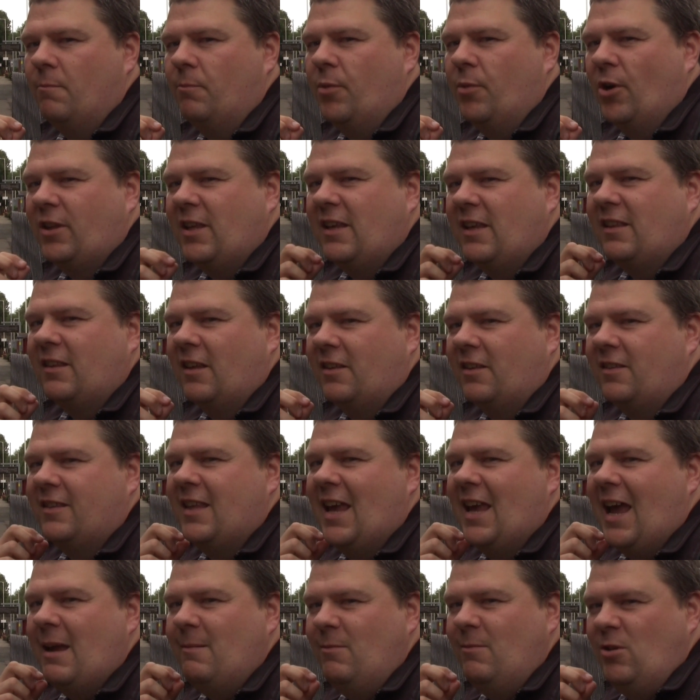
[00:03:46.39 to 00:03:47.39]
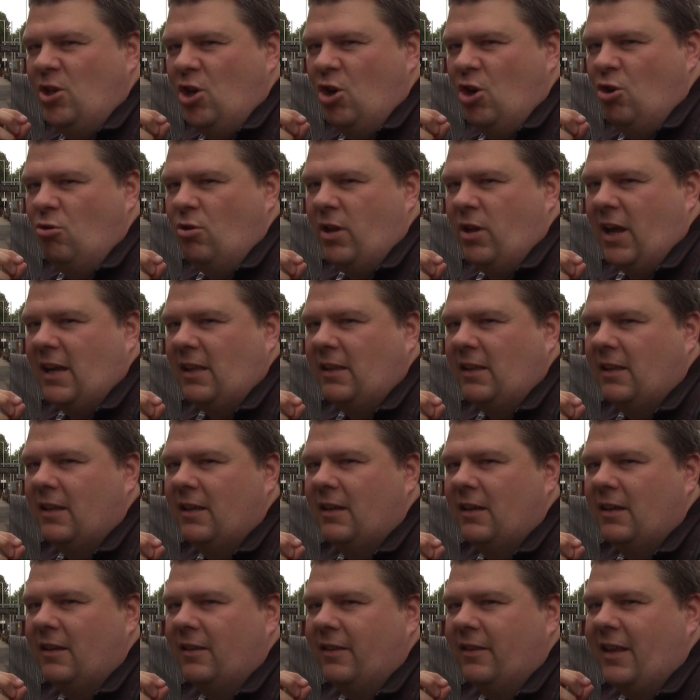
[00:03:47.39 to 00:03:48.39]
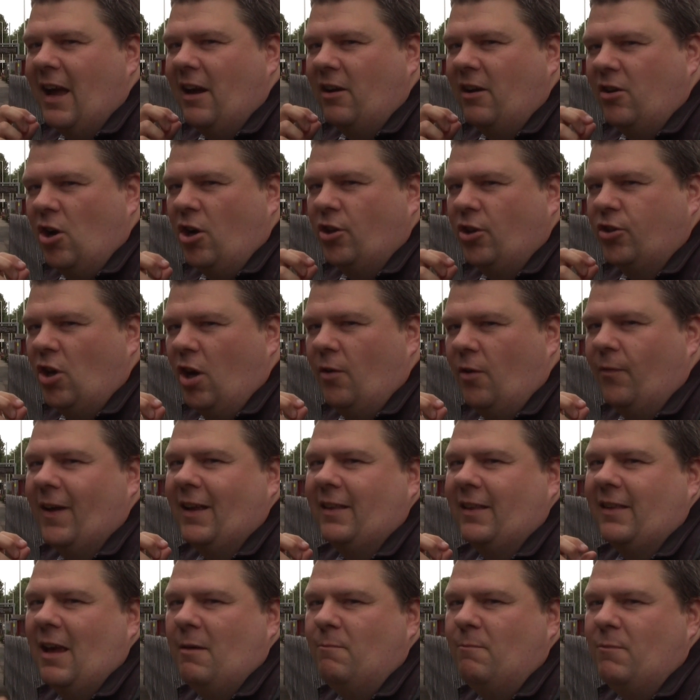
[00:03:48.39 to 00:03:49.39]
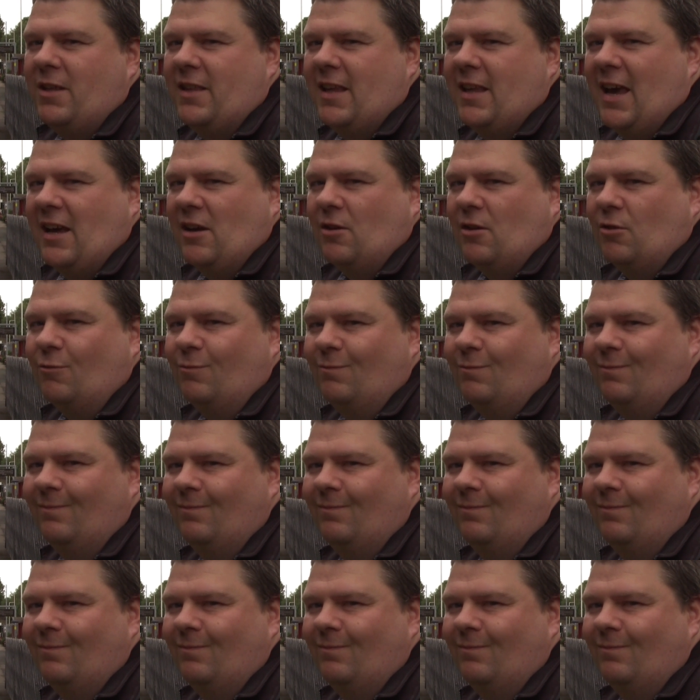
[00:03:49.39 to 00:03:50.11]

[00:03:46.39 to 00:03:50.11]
but it's the same unit that I got off at Denby Dale.